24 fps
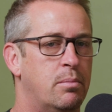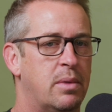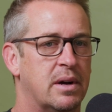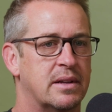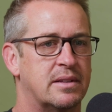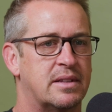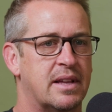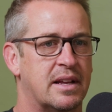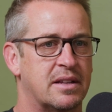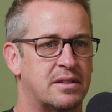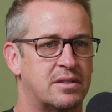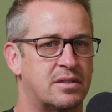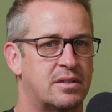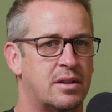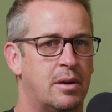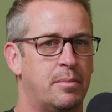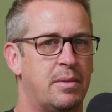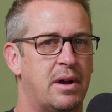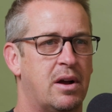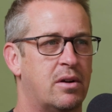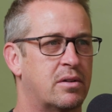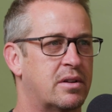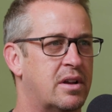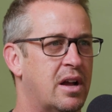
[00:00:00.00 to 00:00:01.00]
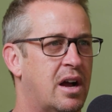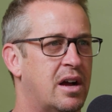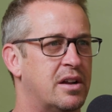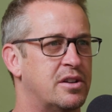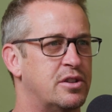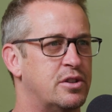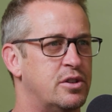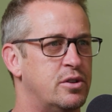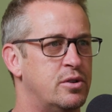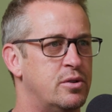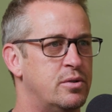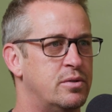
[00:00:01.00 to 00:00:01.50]
but that somehow
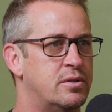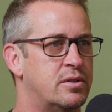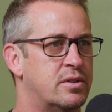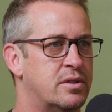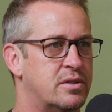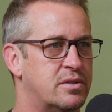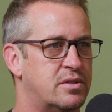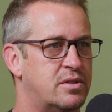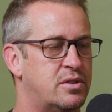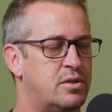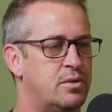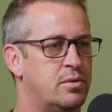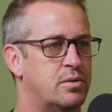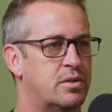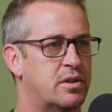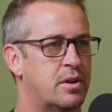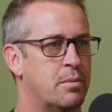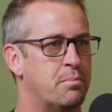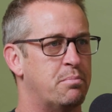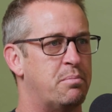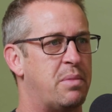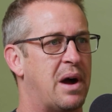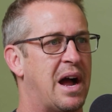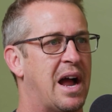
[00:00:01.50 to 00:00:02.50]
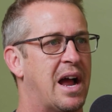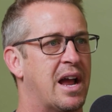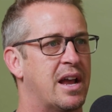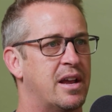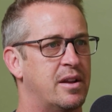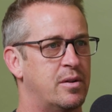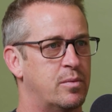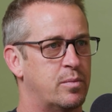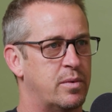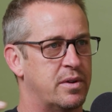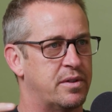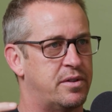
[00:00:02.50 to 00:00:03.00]
God uses to
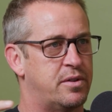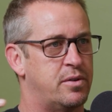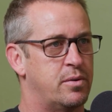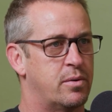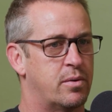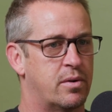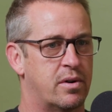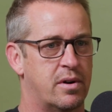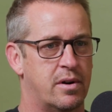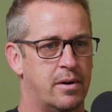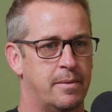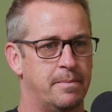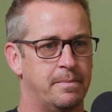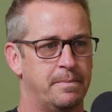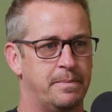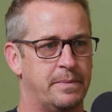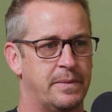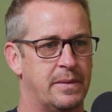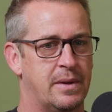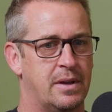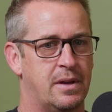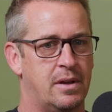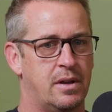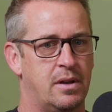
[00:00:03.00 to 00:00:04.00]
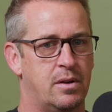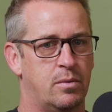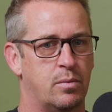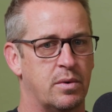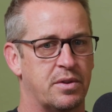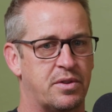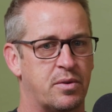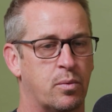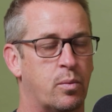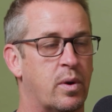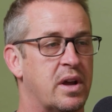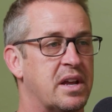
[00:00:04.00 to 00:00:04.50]
combine with
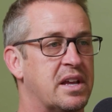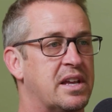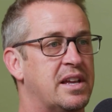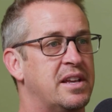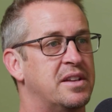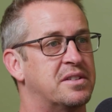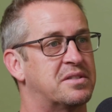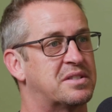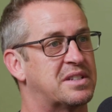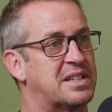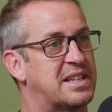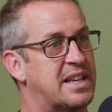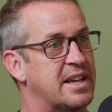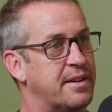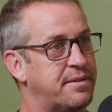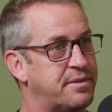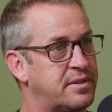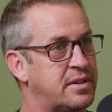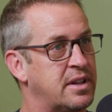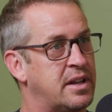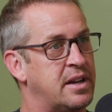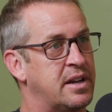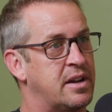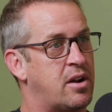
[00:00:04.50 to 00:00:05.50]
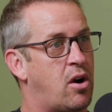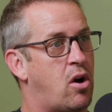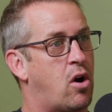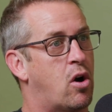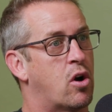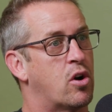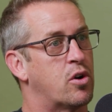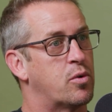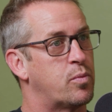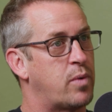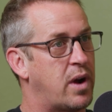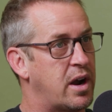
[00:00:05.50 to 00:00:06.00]
the way he's gifted and
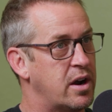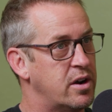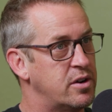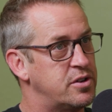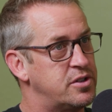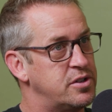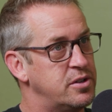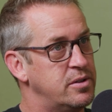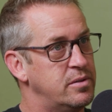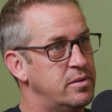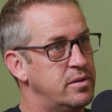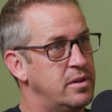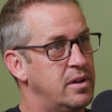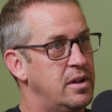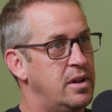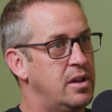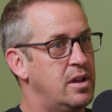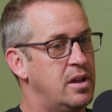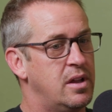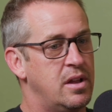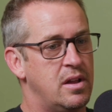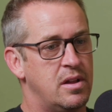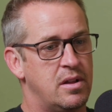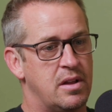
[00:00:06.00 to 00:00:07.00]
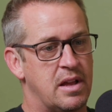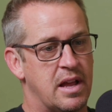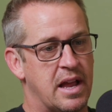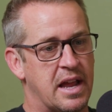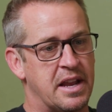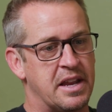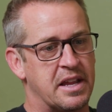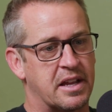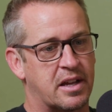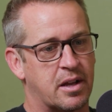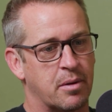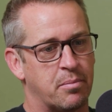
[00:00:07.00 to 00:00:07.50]
hardwired you.
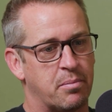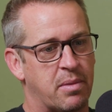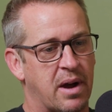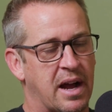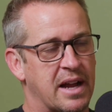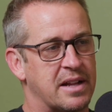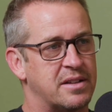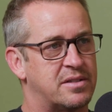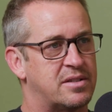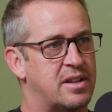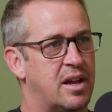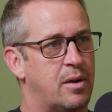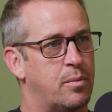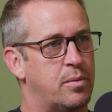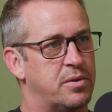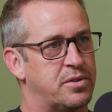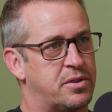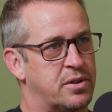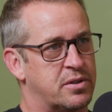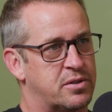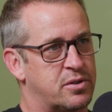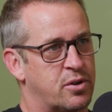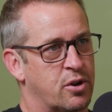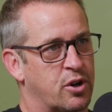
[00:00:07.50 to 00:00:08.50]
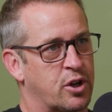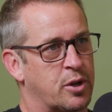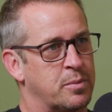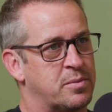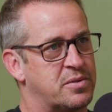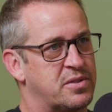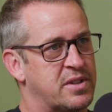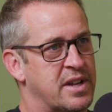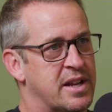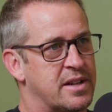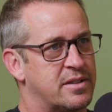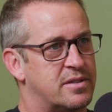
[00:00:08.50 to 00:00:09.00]
And he combines that with the
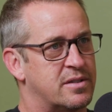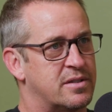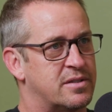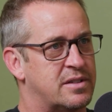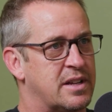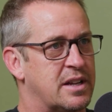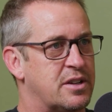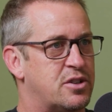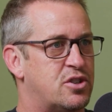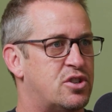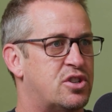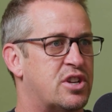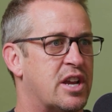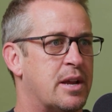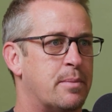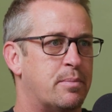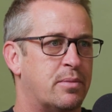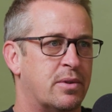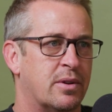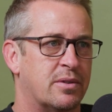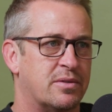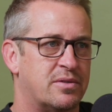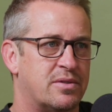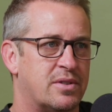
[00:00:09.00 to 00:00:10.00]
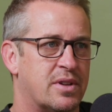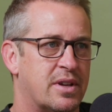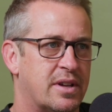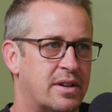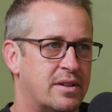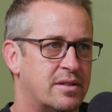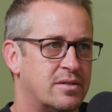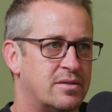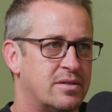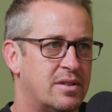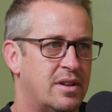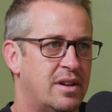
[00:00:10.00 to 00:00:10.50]
circumstances that shape those
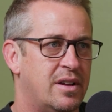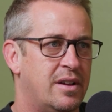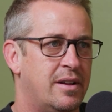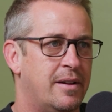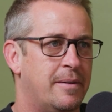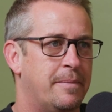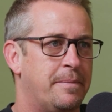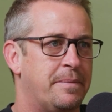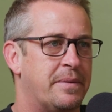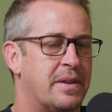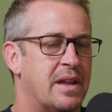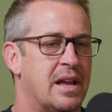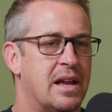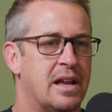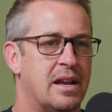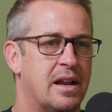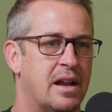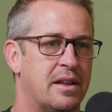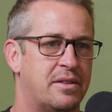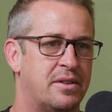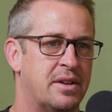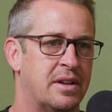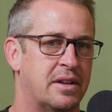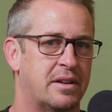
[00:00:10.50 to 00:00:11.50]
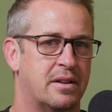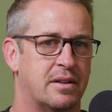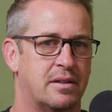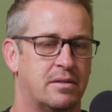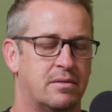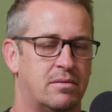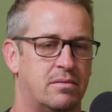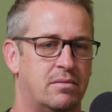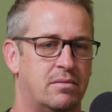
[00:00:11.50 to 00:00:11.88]
things. And I think